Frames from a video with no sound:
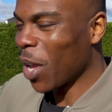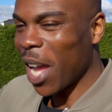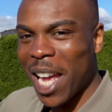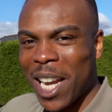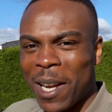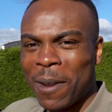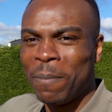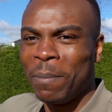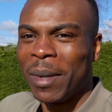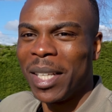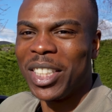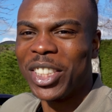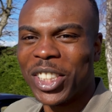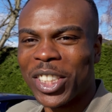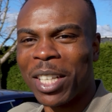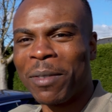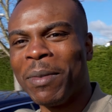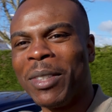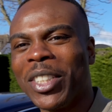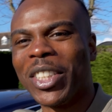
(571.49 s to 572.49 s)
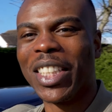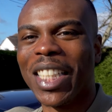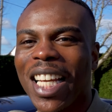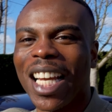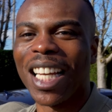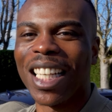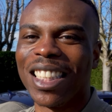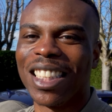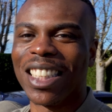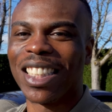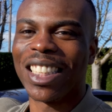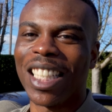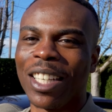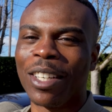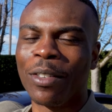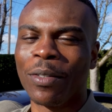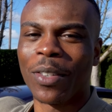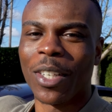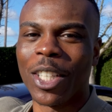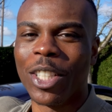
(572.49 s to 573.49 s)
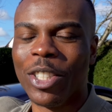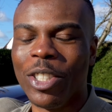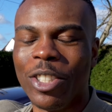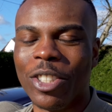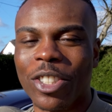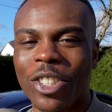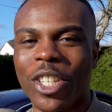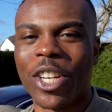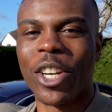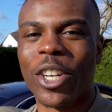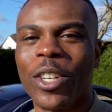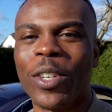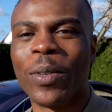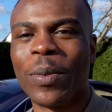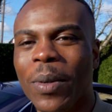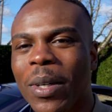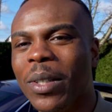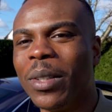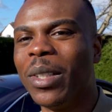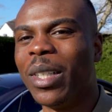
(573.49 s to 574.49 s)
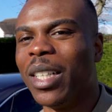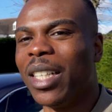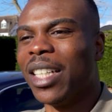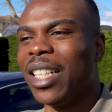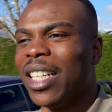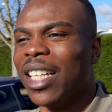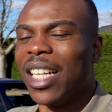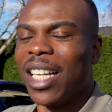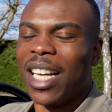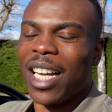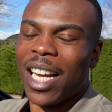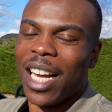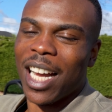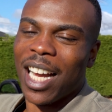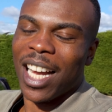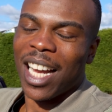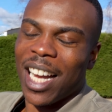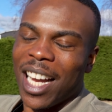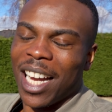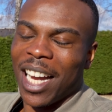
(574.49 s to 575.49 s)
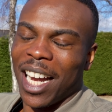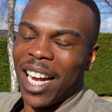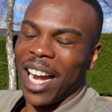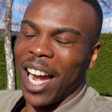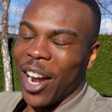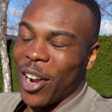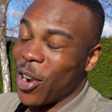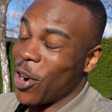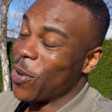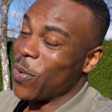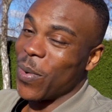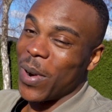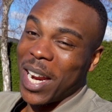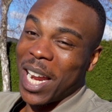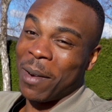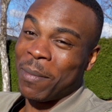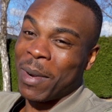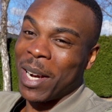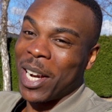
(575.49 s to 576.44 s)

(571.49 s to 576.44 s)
and the beast coming to get itself a new steering wheel. I can't wait. I'm